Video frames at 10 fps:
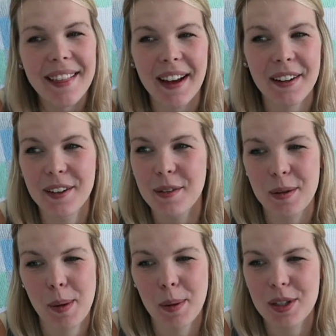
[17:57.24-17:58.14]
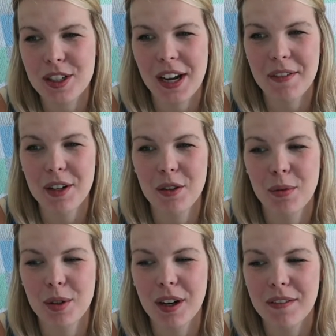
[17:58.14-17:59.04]
I don't know, when people are just having a
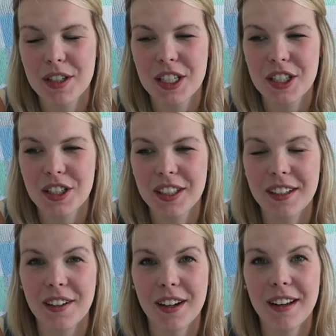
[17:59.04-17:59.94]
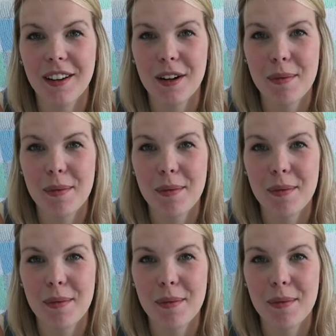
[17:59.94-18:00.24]
normal conversation and you're in a lot